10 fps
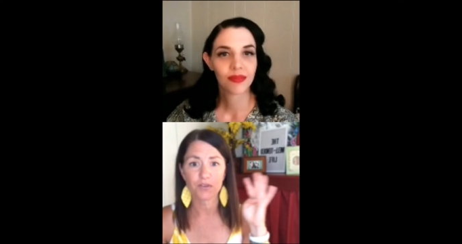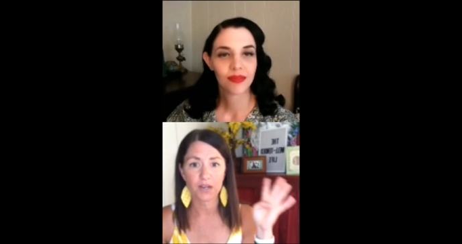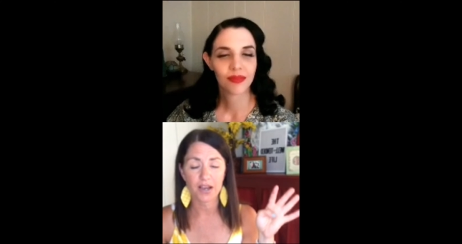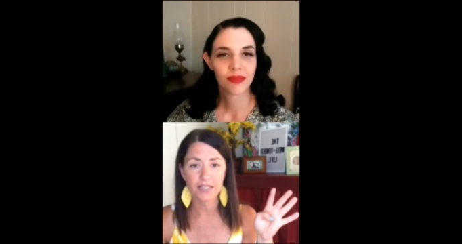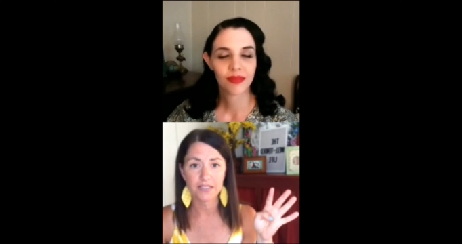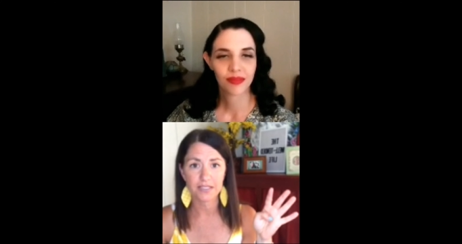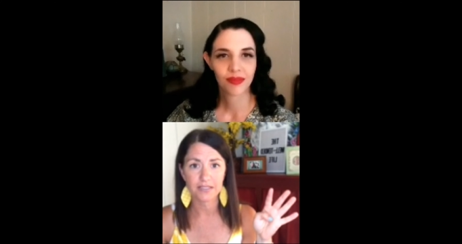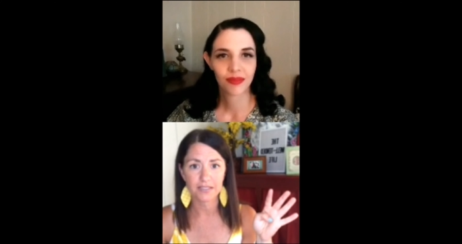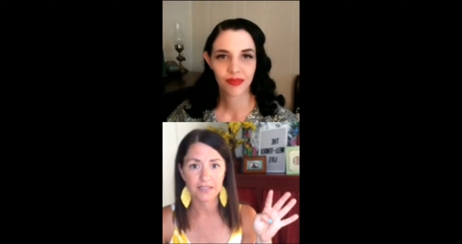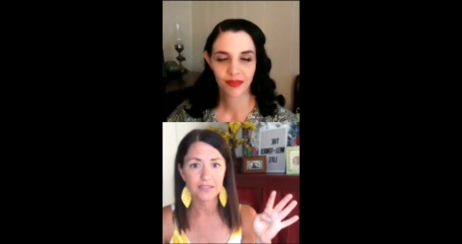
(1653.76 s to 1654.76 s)
Speaker 1: for nine
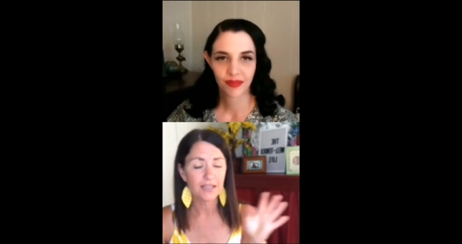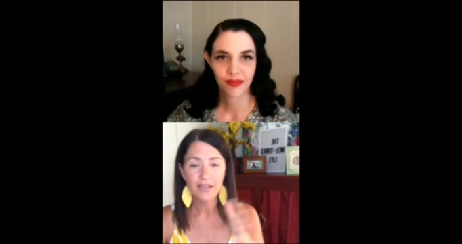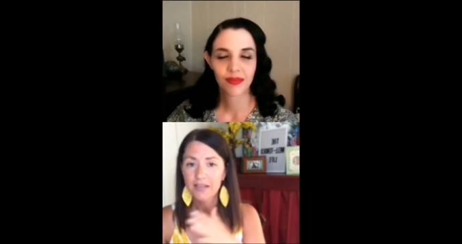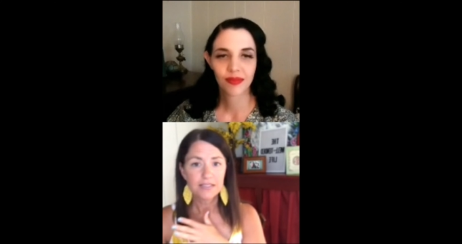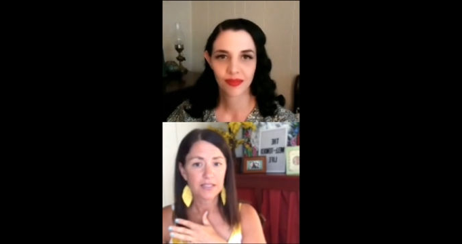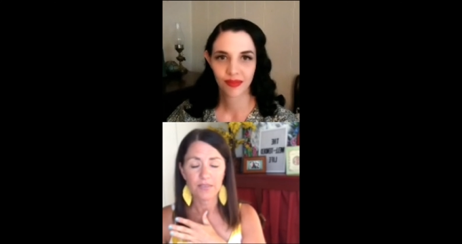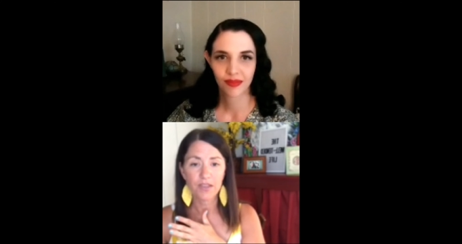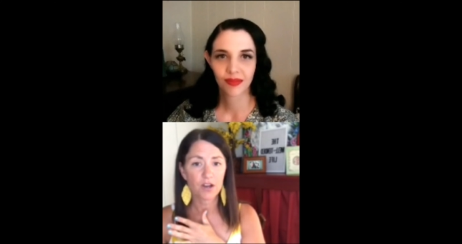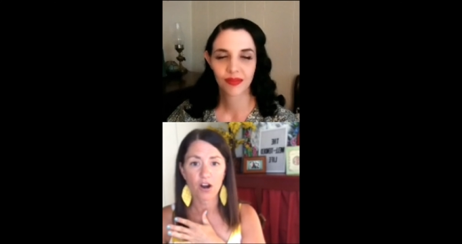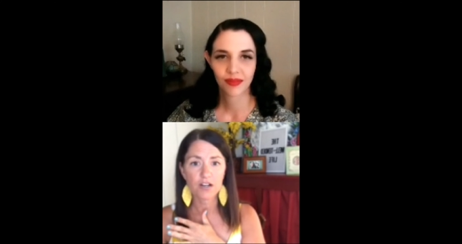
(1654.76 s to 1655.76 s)
seasons. So the
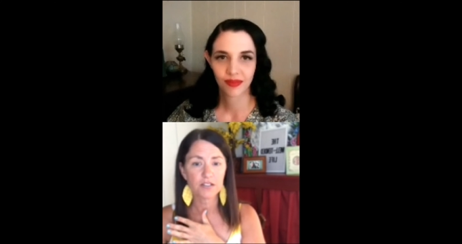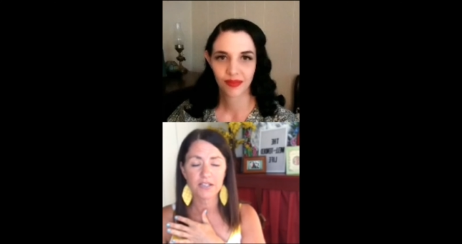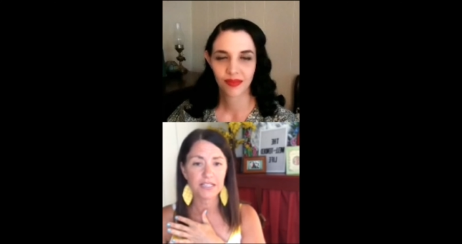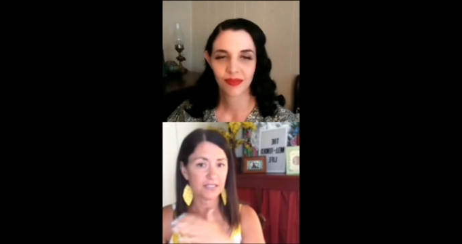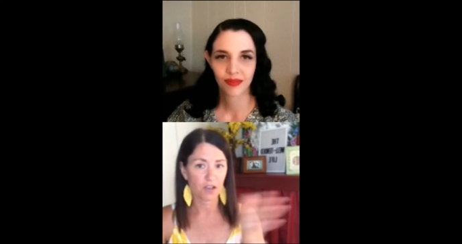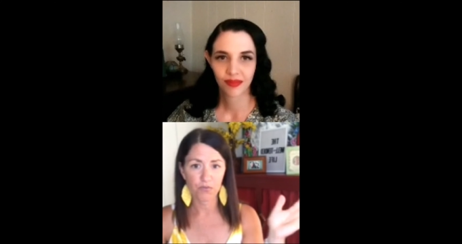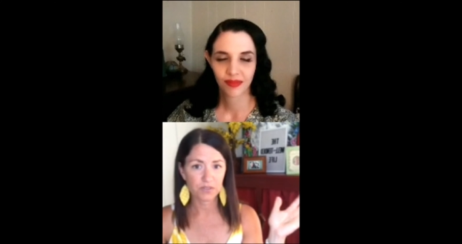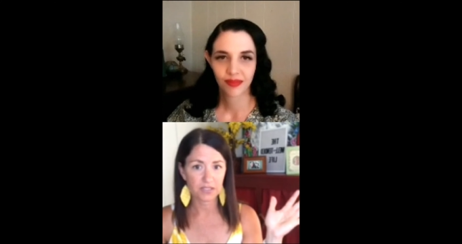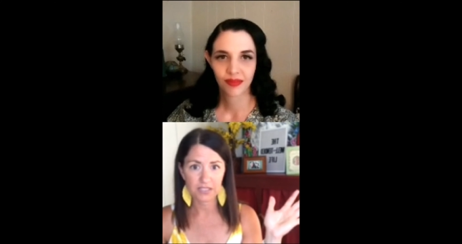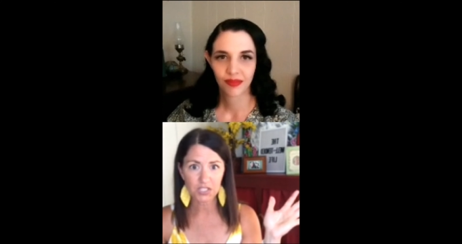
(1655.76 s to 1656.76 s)
garden itself was
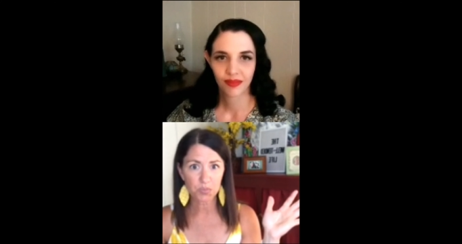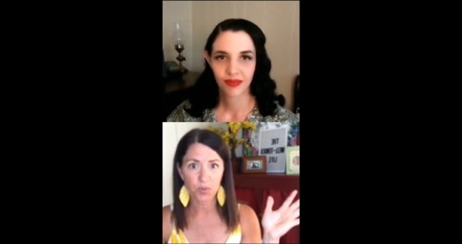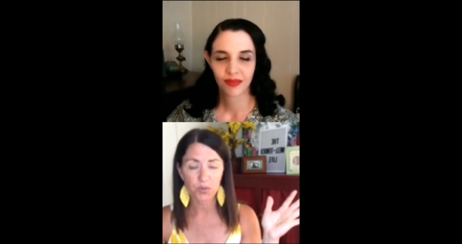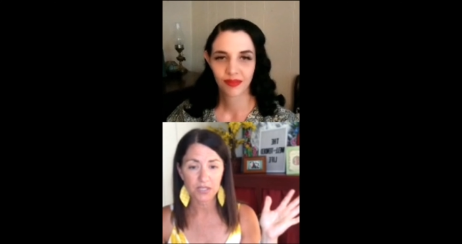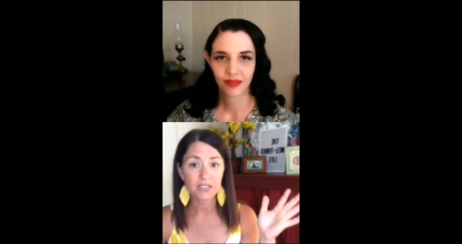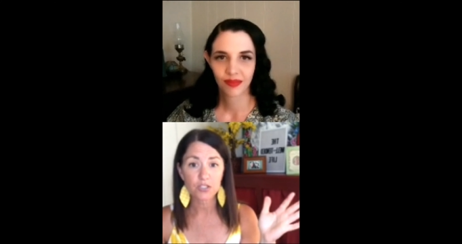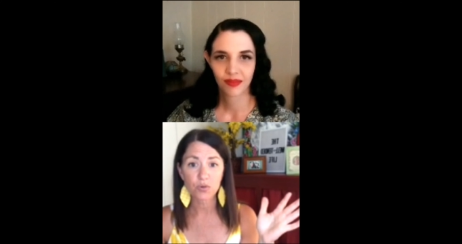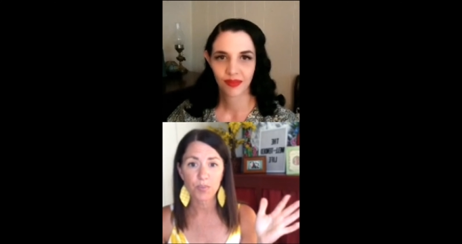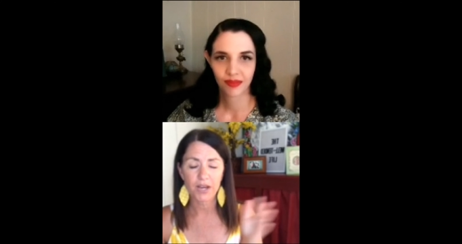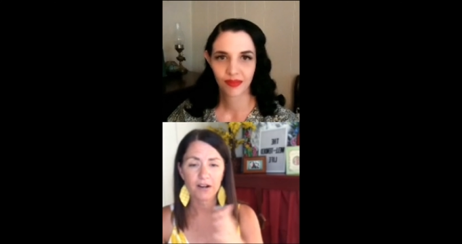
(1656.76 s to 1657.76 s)
in
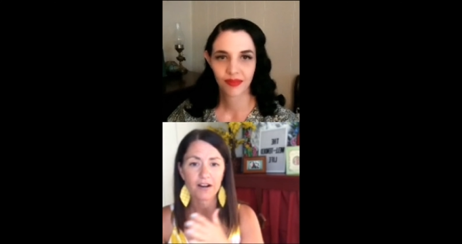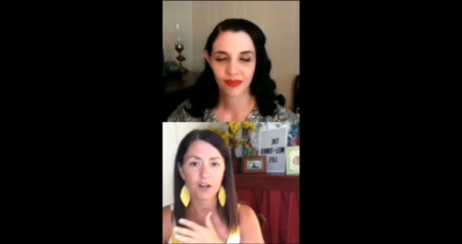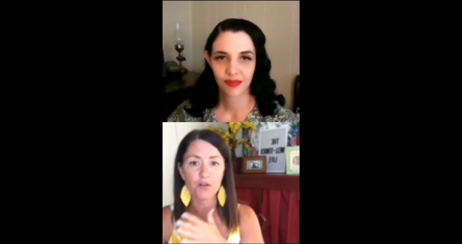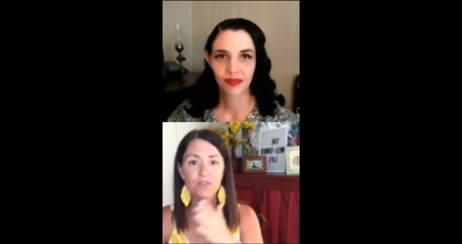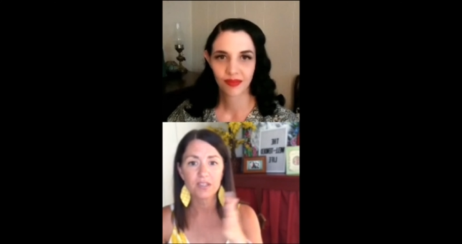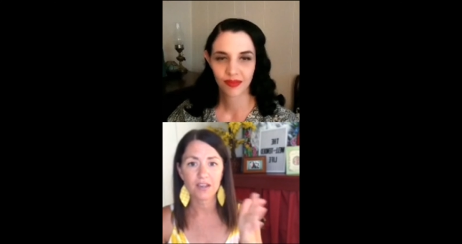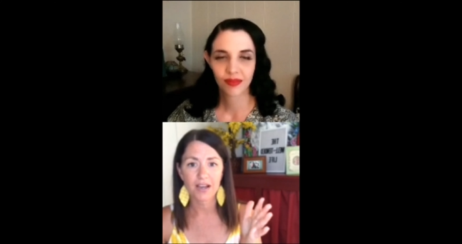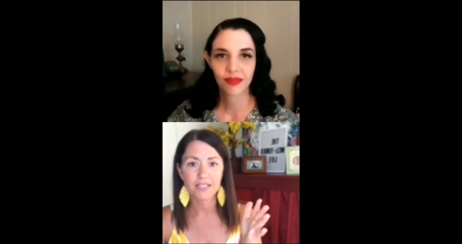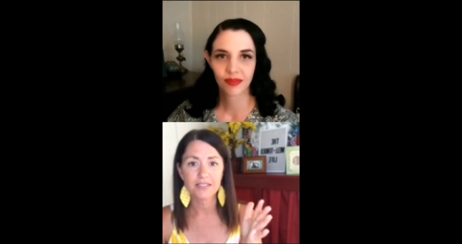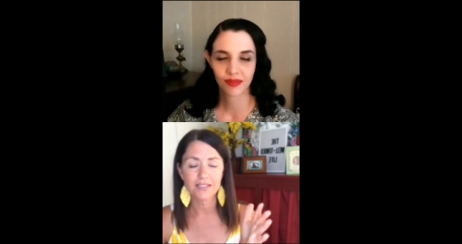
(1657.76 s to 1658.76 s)
disrepair, and over the
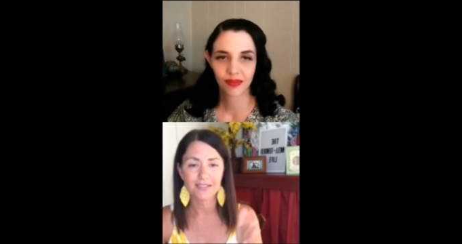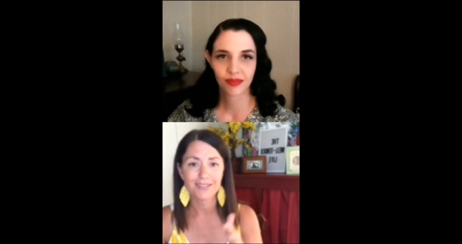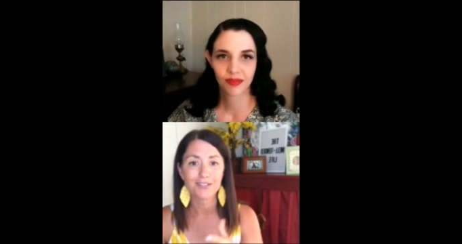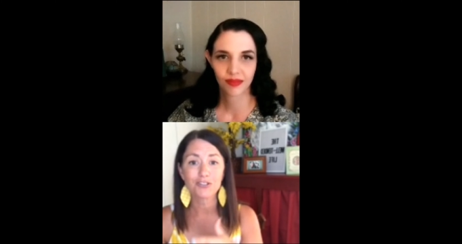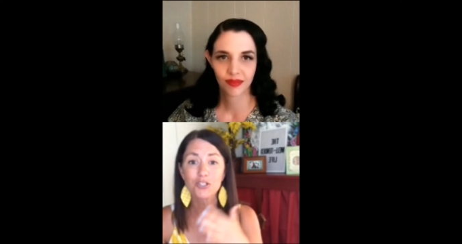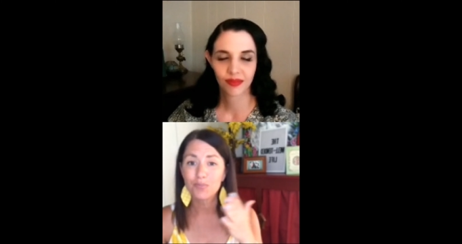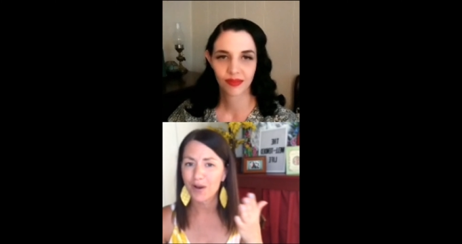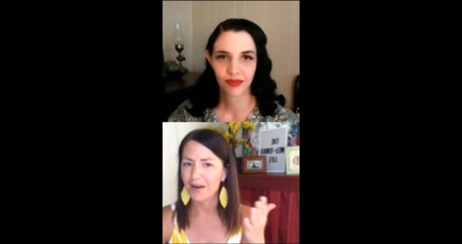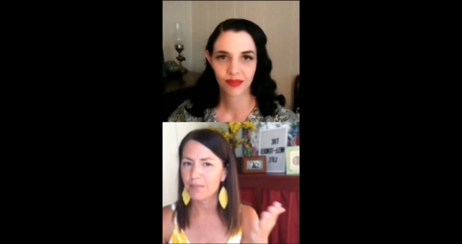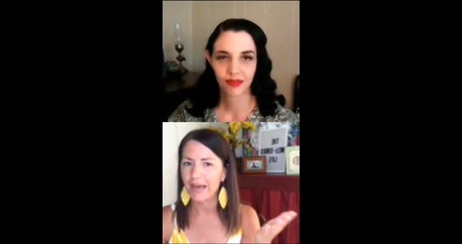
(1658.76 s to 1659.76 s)
nine seasons, she brought
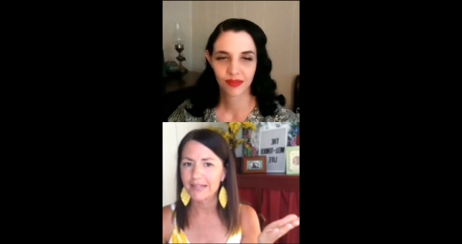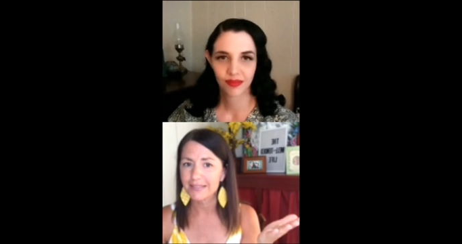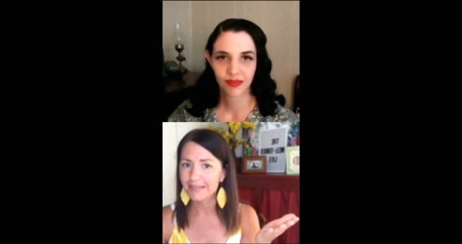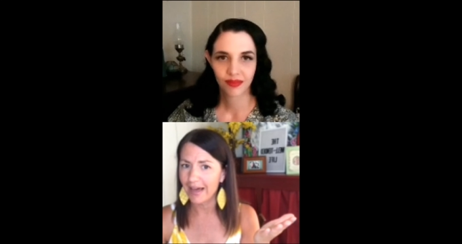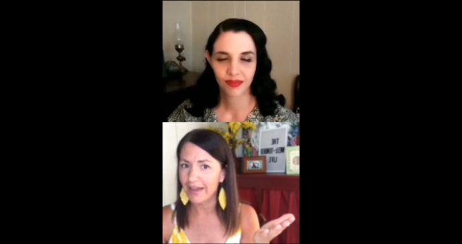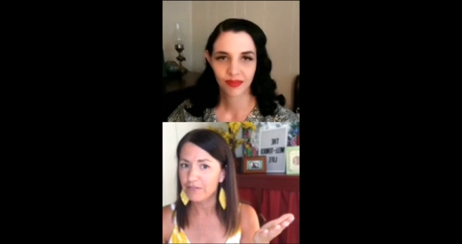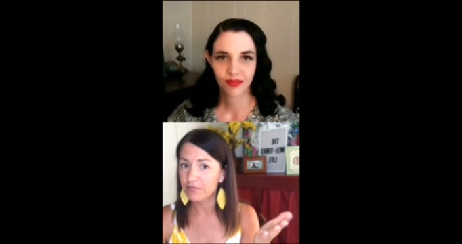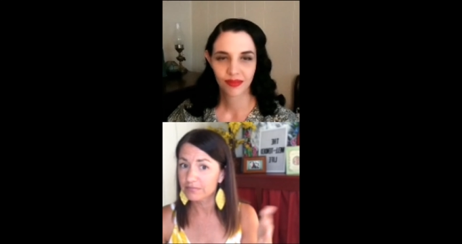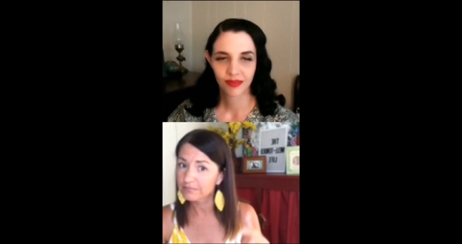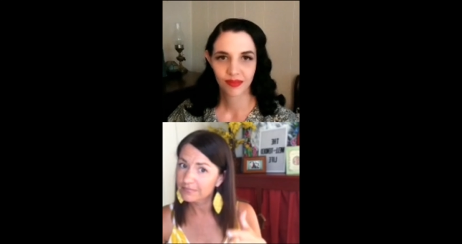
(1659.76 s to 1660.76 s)
it back to life.
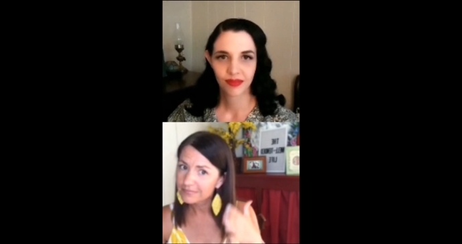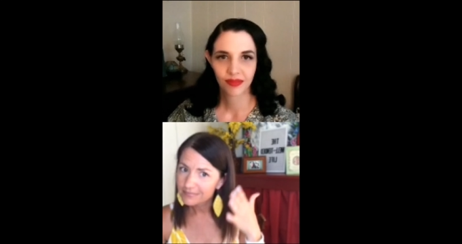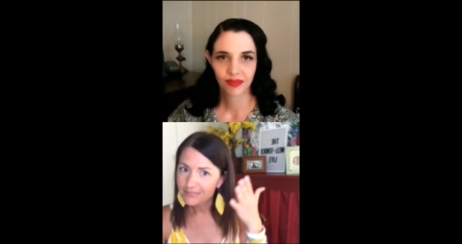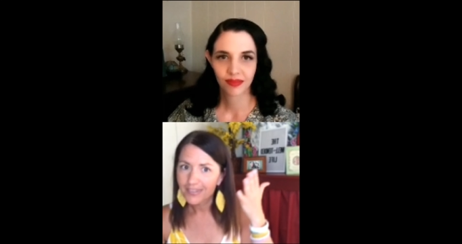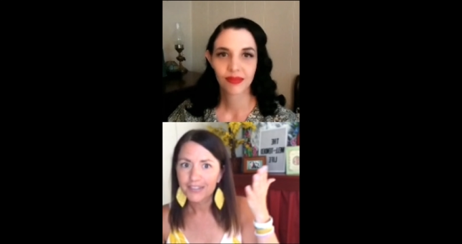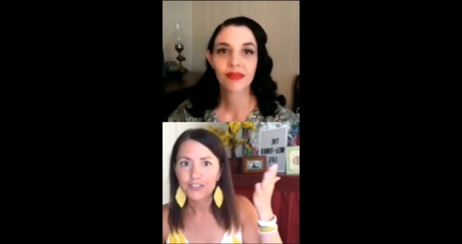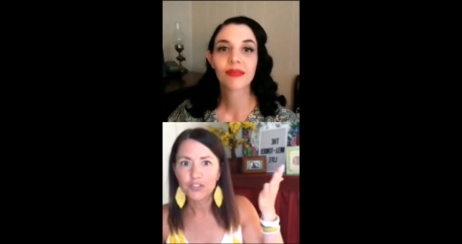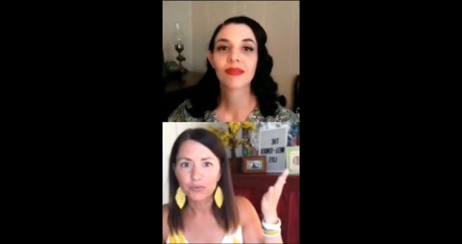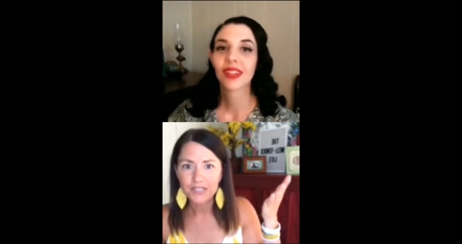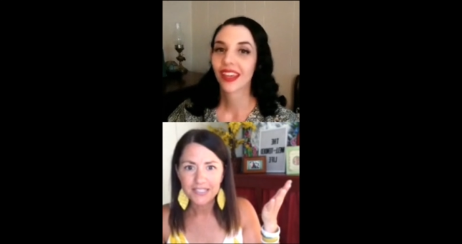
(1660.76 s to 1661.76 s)
Do
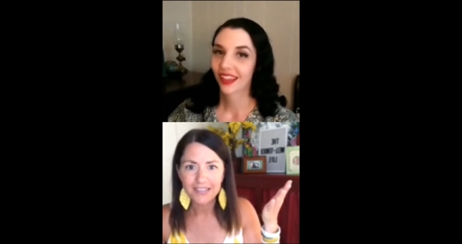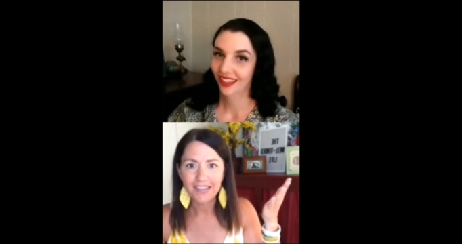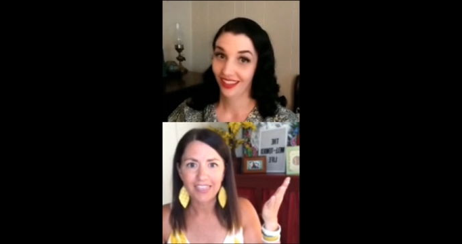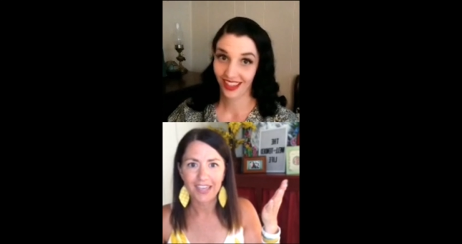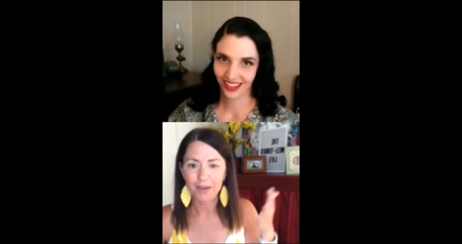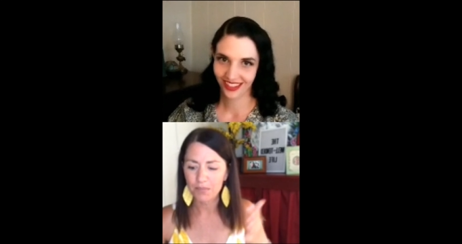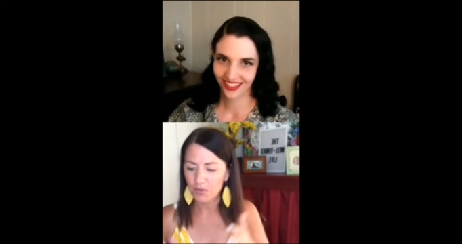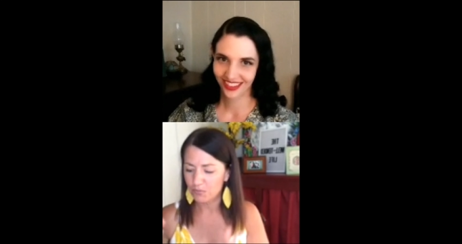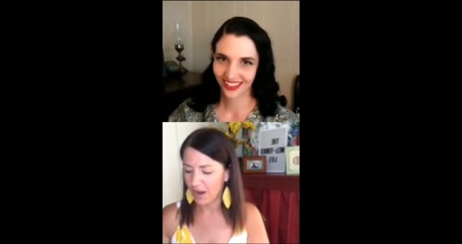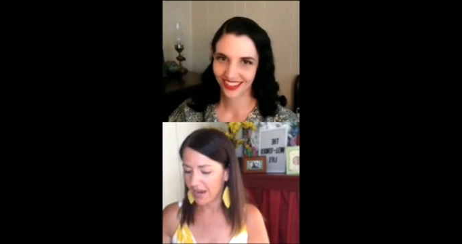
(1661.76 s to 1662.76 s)
we see the theme? Right.